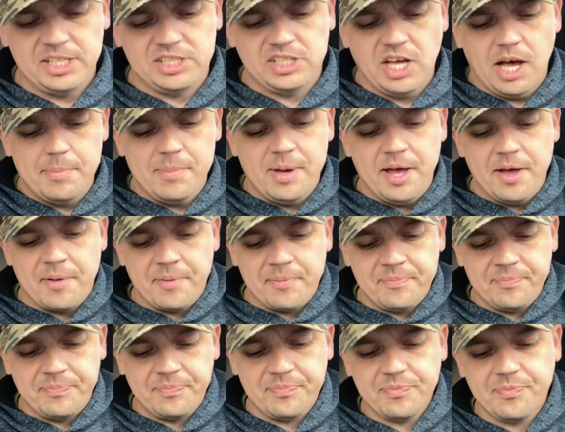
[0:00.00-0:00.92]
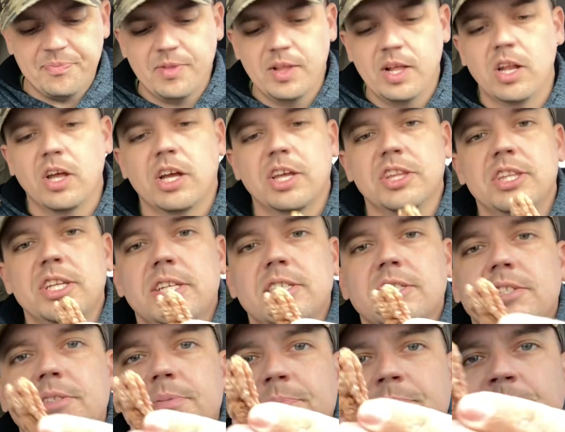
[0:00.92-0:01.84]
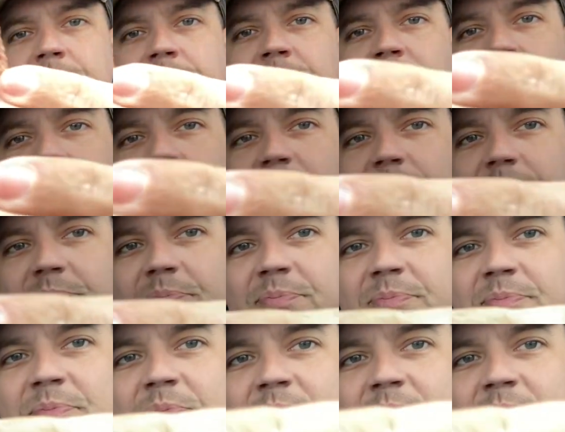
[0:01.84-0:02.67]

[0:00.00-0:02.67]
tummy. Look at these. Mmm.